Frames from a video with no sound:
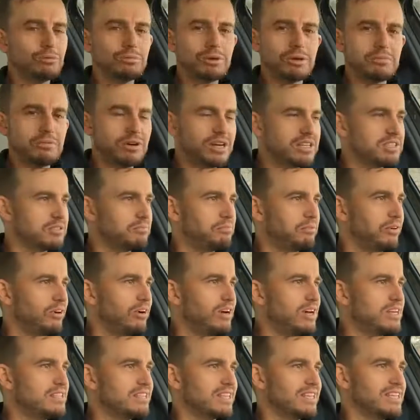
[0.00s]
bit by
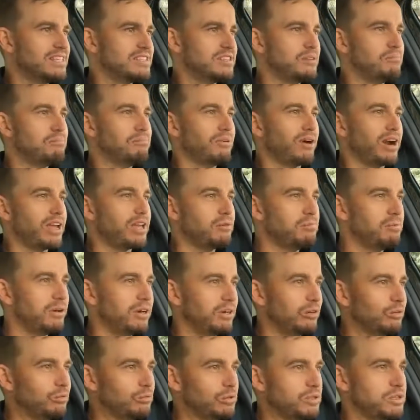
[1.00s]
surprise is the brake
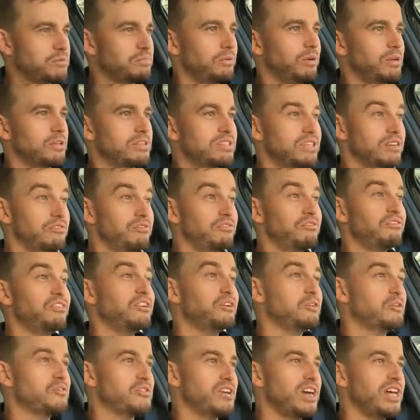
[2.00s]
pedal response. It
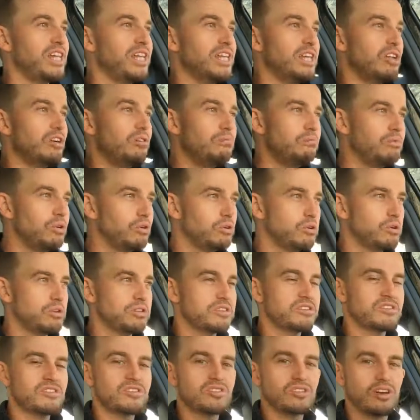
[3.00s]
feels a lot more
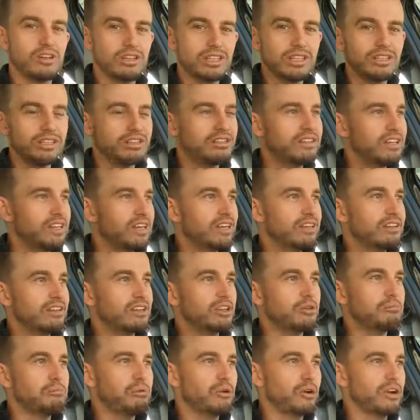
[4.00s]
solid than
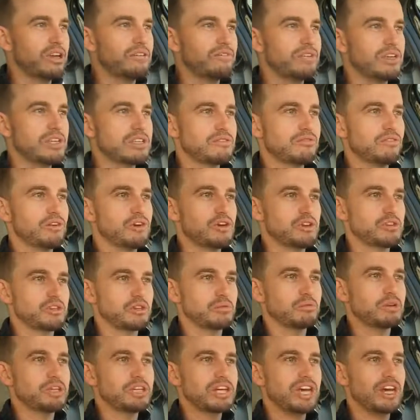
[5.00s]
the previous version,
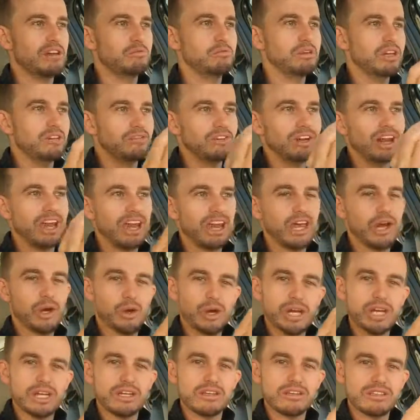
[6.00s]
which had a bit of an
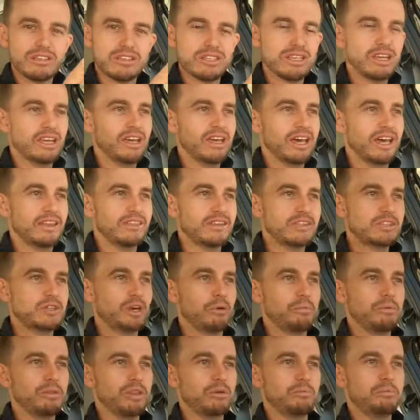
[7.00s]
airiness at the top
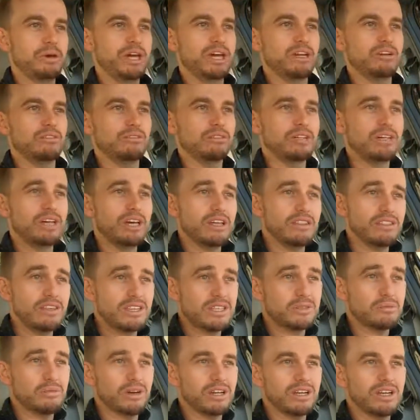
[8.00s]
of the pedal.
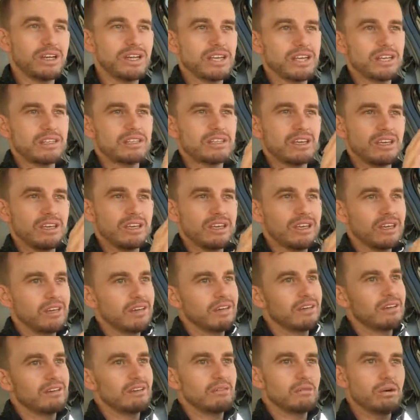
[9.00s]
This one is,
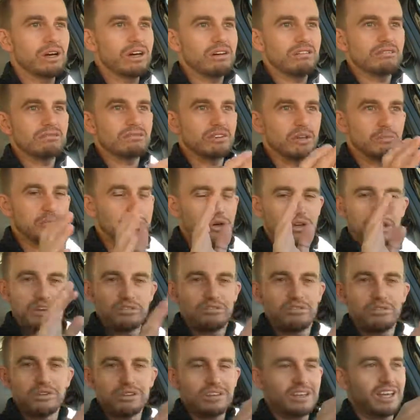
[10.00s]
well, you put your
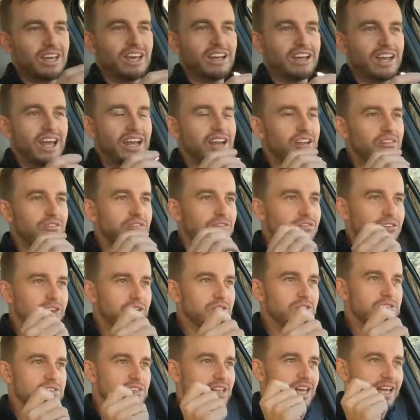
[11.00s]
foot down and it
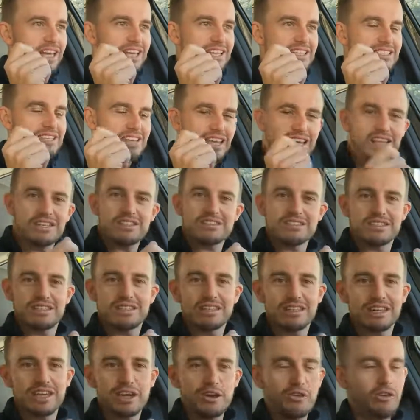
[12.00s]
feels like it's
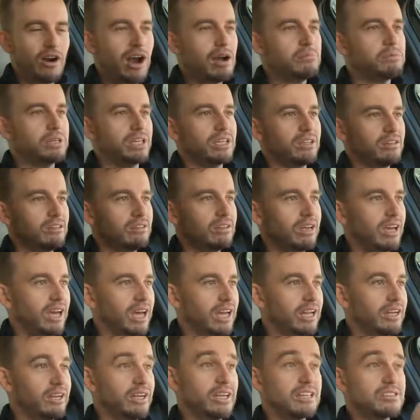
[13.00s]
instantly grabby,
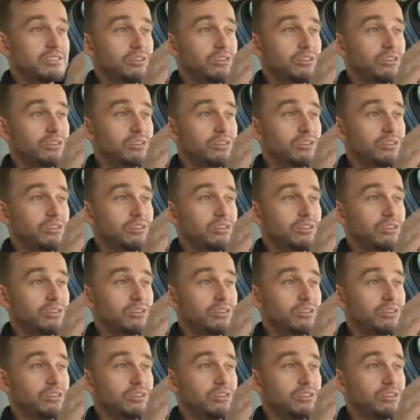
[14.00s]
and it's